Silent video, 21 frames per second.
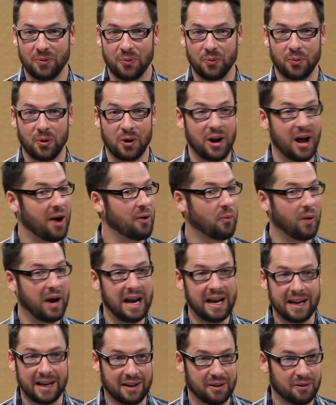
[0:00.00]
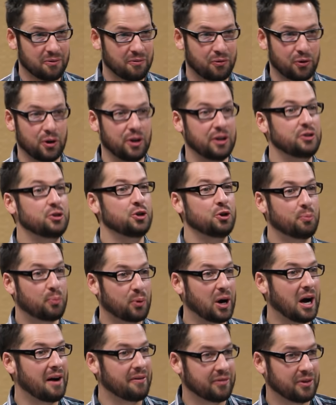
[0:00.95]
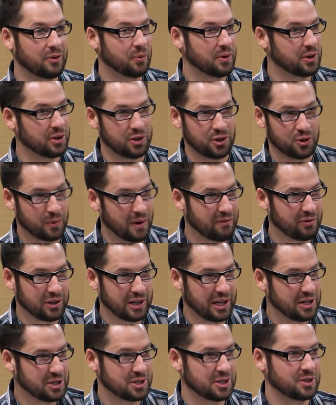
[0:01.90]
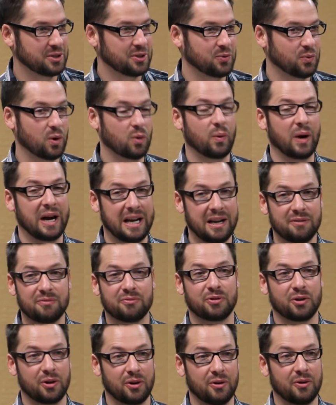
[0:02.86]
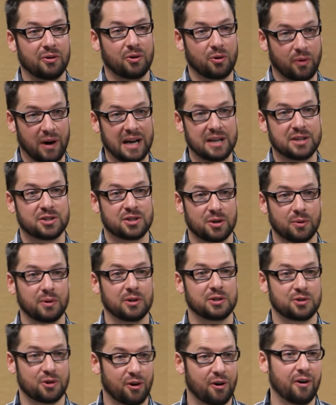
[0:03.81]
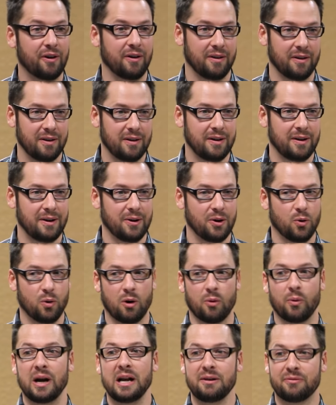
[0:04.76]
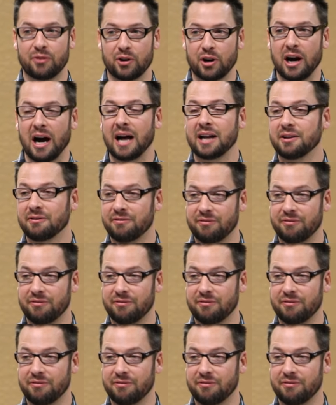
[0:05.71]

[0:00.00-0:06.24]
We're not waiting for a new prophet with a new revelation. We're waiting for Christ to return. We're waiting for God